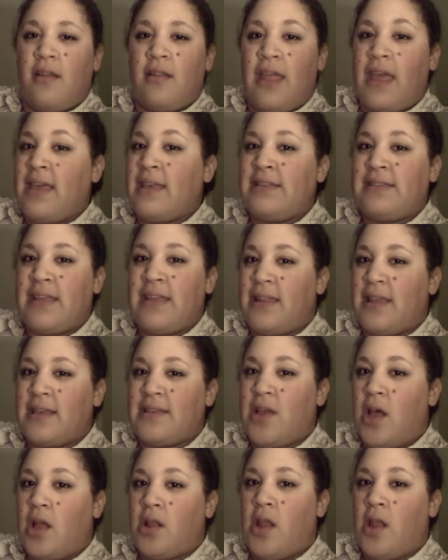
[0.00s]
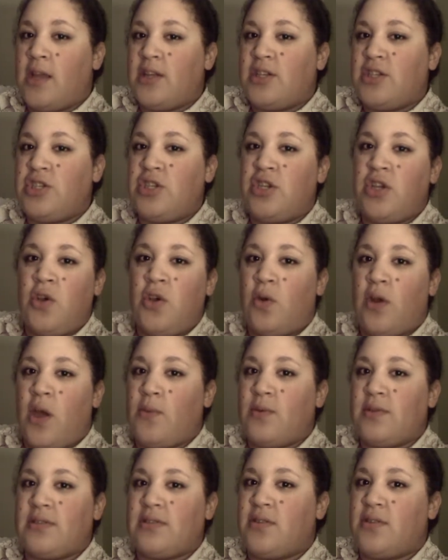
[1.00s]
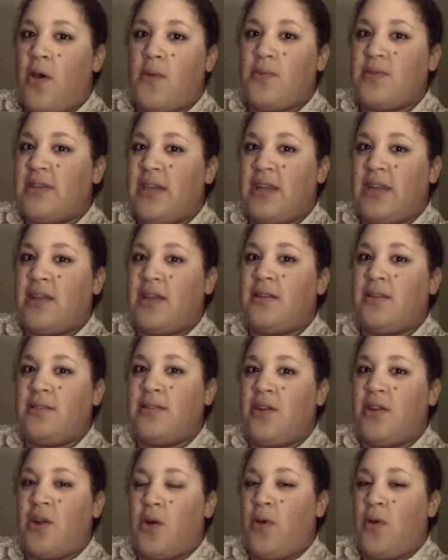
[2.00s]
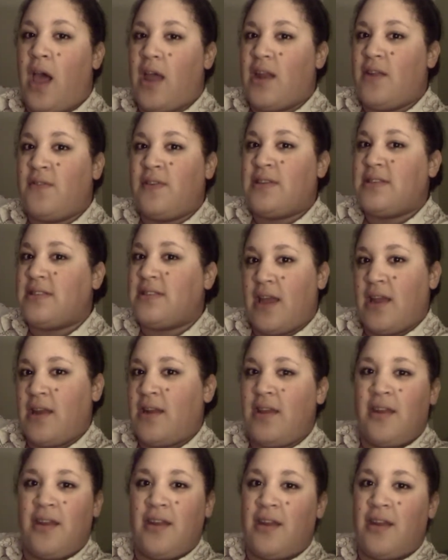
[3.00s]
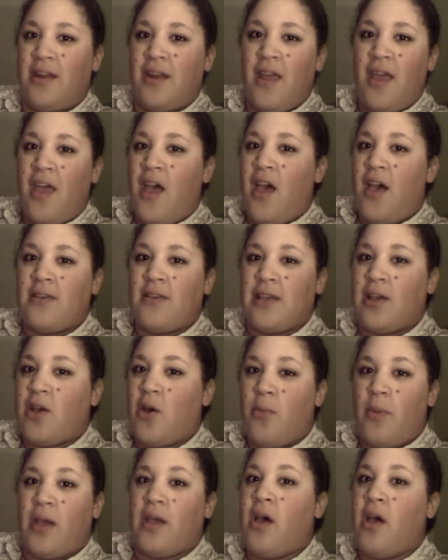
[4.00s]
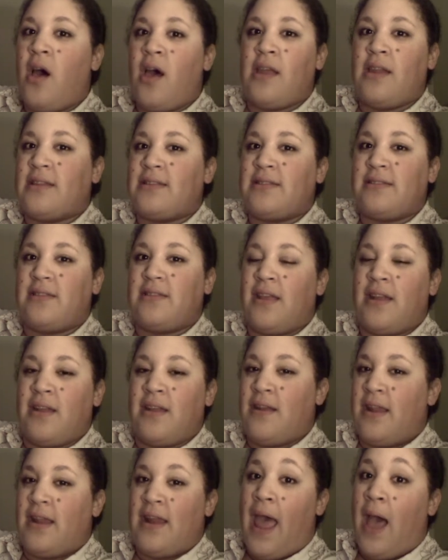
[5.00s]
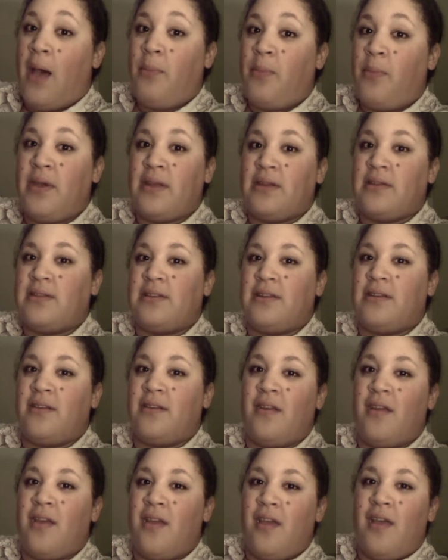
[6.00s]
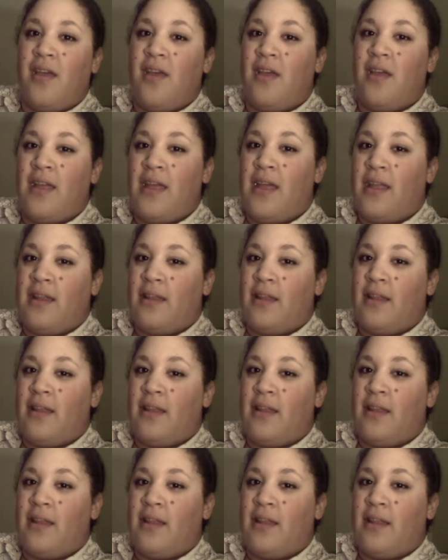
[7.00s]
they said they saw lines too, and I was getting kind of excited, and it's like, oh my God, it happened, and uh,